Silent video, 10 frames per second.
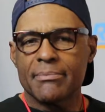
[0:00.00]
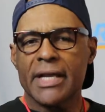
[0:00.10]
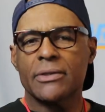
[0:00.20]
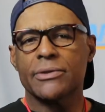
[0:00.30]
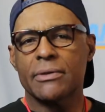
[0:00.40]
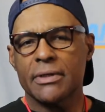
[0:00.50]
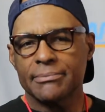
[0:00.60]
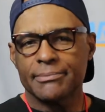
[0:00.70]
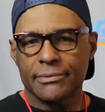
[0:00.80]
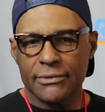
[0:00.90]
Michael Dorn,
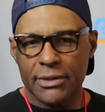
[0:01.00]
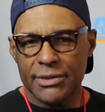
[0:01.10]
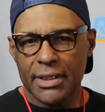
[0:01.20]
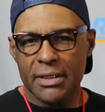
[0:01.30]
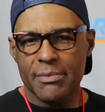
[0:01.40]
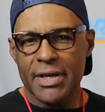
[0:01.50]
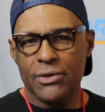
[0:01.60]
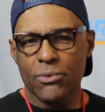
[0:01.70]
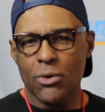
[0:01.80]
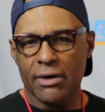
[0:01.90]
Lieutenant
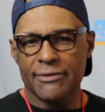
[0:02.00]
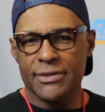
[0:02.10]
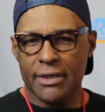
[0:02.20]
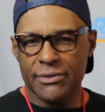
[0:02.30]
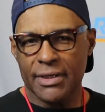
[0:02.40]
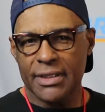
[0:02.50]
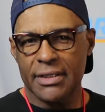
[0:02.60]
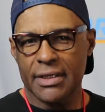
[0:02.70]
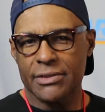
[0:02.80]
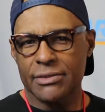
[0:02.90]
Commander Worf, Star Trek The
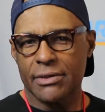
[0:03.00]
Next